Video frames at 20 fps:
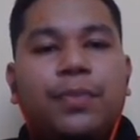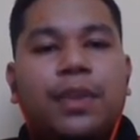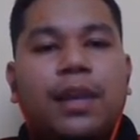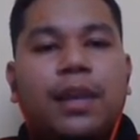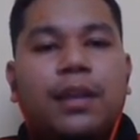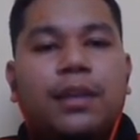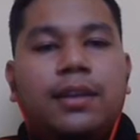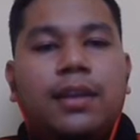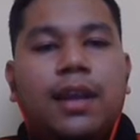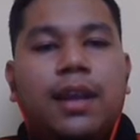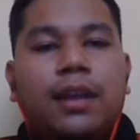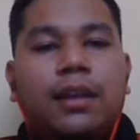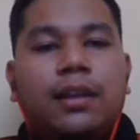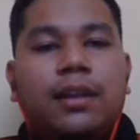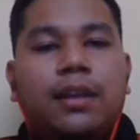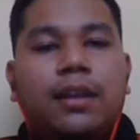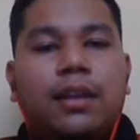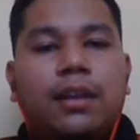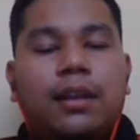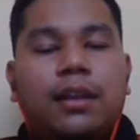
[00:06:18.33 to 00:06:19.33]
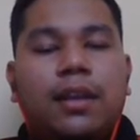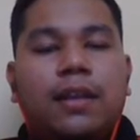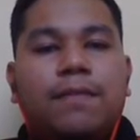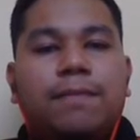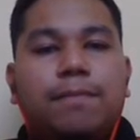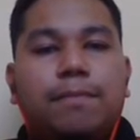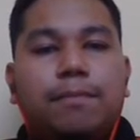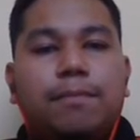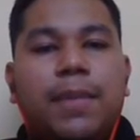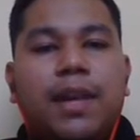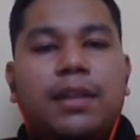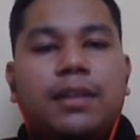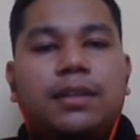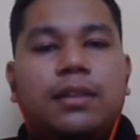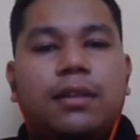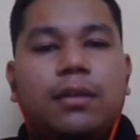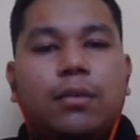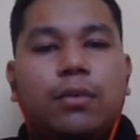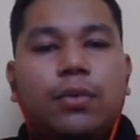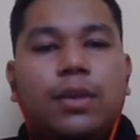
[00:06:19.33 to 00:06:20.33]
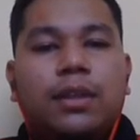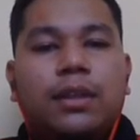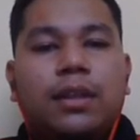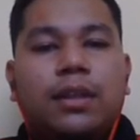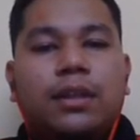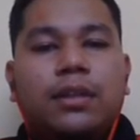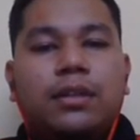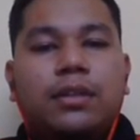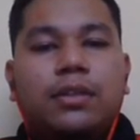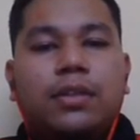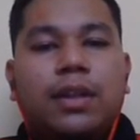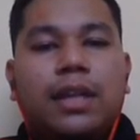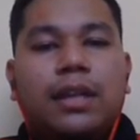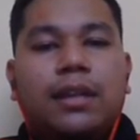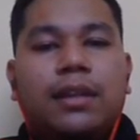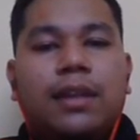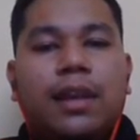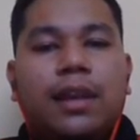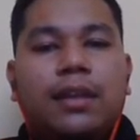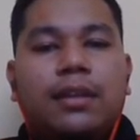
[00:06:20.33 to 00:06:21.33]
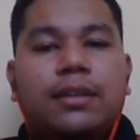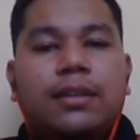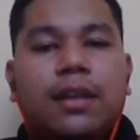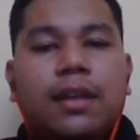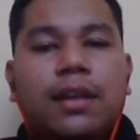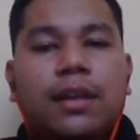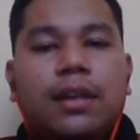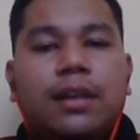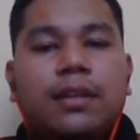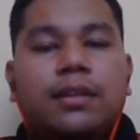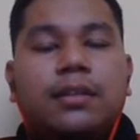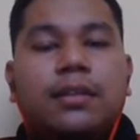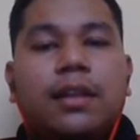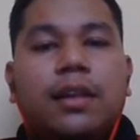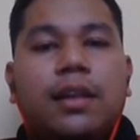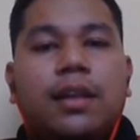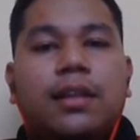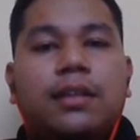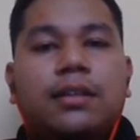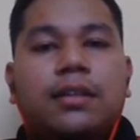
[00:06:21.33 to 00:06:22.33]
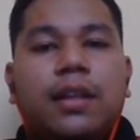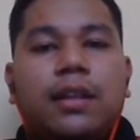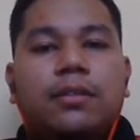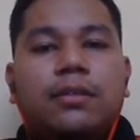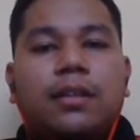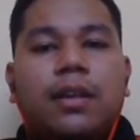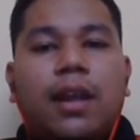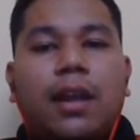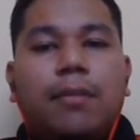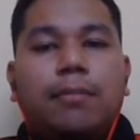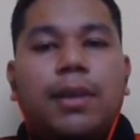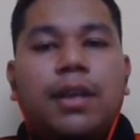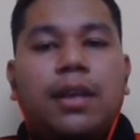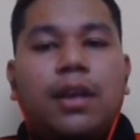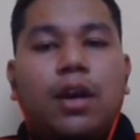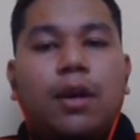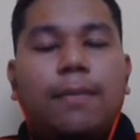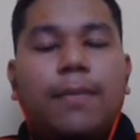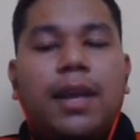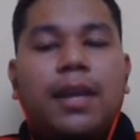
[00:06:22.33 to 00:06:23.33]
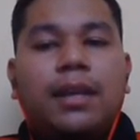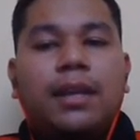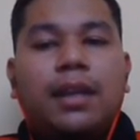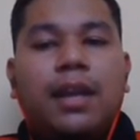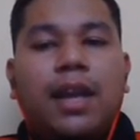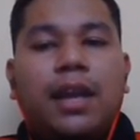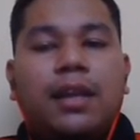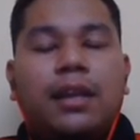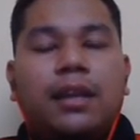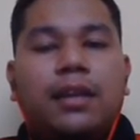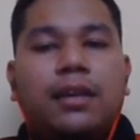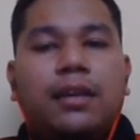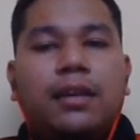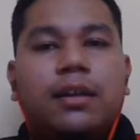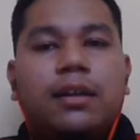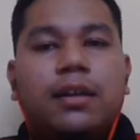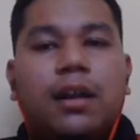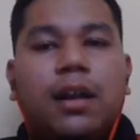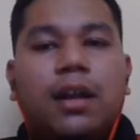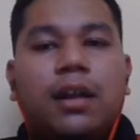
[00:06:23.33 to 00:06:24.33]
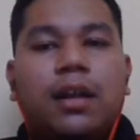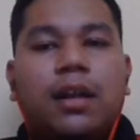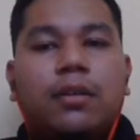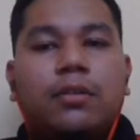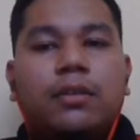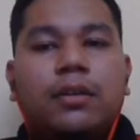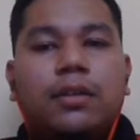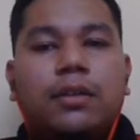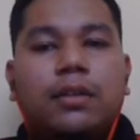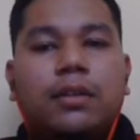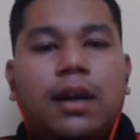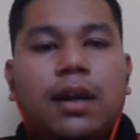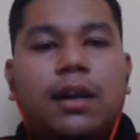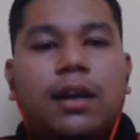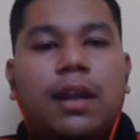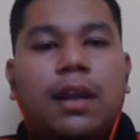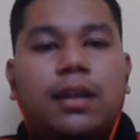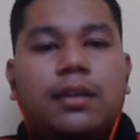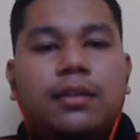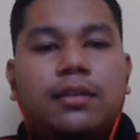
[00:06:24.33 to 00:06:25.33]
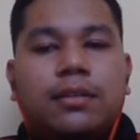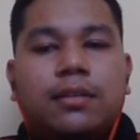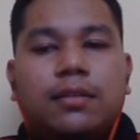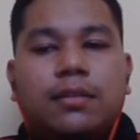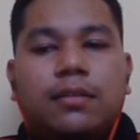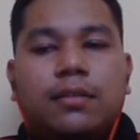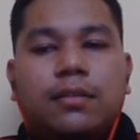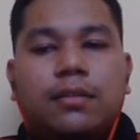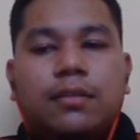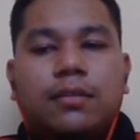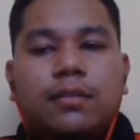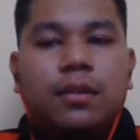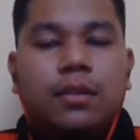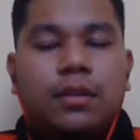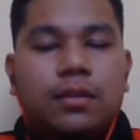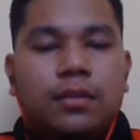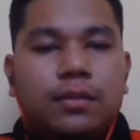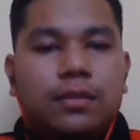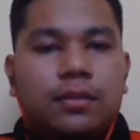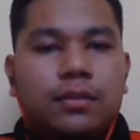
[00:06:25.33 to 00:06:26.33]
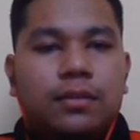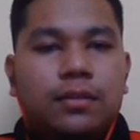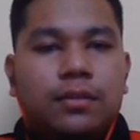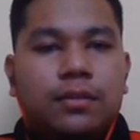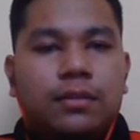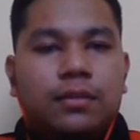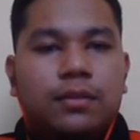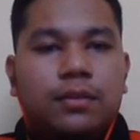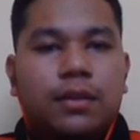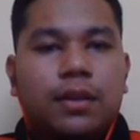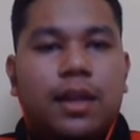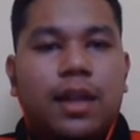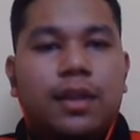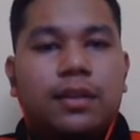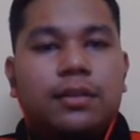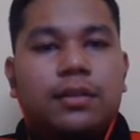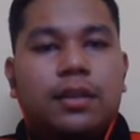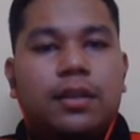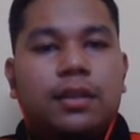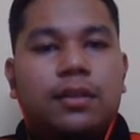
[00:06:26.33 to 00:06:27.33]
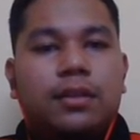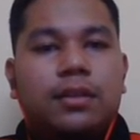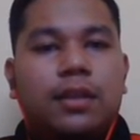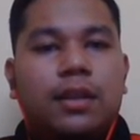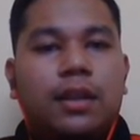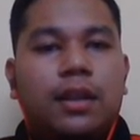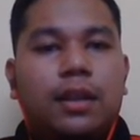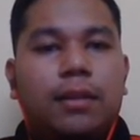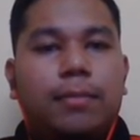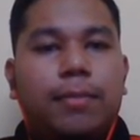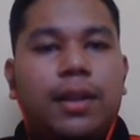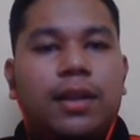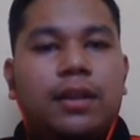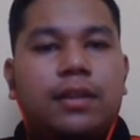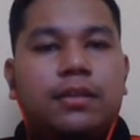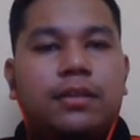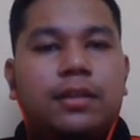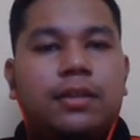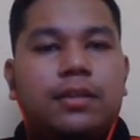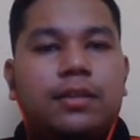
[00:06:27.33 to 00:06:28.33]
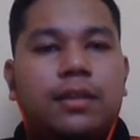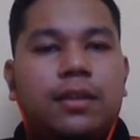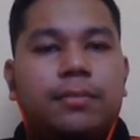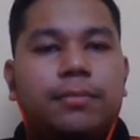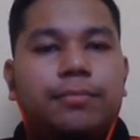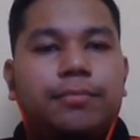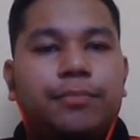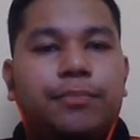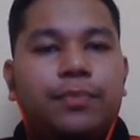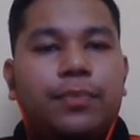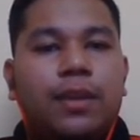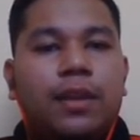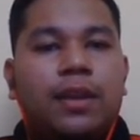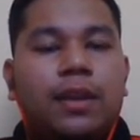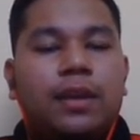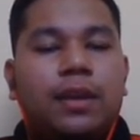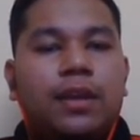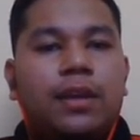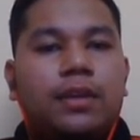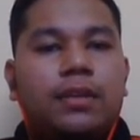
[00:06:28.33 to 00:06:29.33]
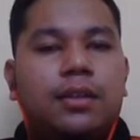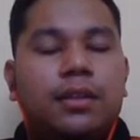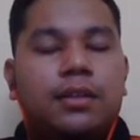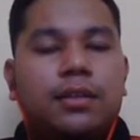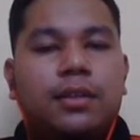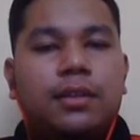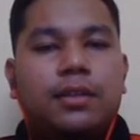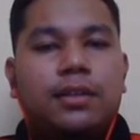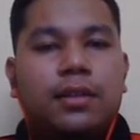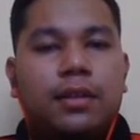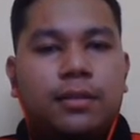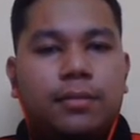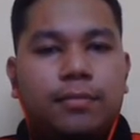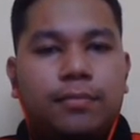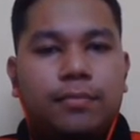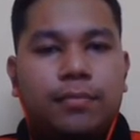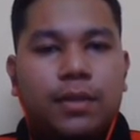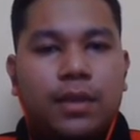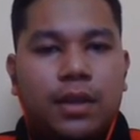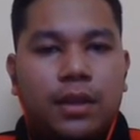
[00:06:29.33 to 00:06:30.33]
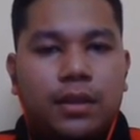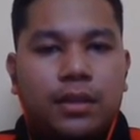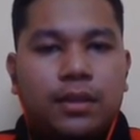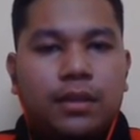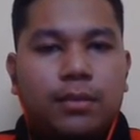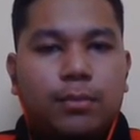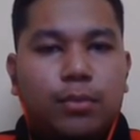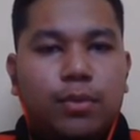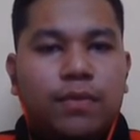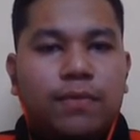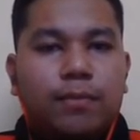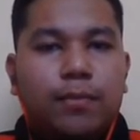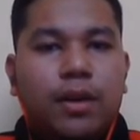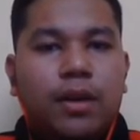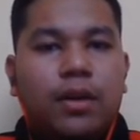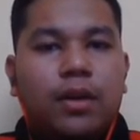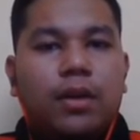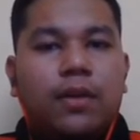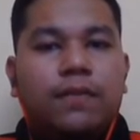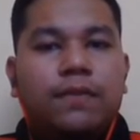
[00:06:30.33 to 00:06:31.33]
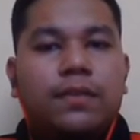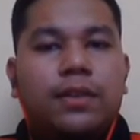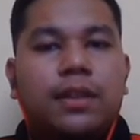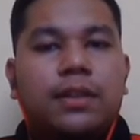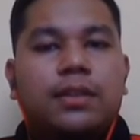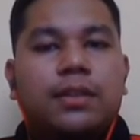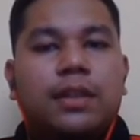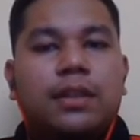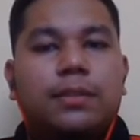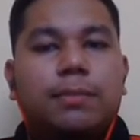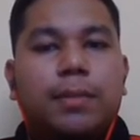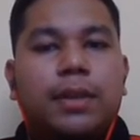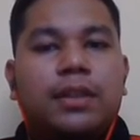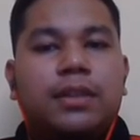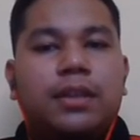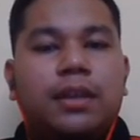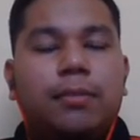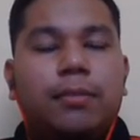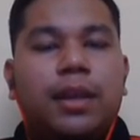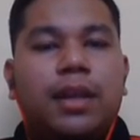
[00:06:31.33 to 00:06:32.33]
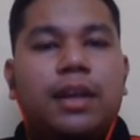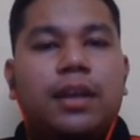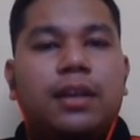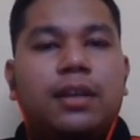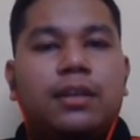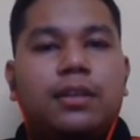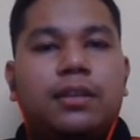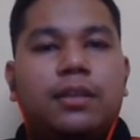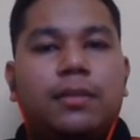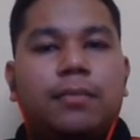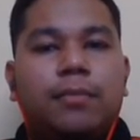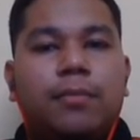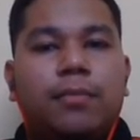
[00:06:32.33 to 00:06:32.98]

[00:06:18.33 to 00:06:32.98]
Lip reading: Yet, if matched with a solid case, the result can be common like a Renault RS. Next is independent system. In this system, the movement of the suspension mechanism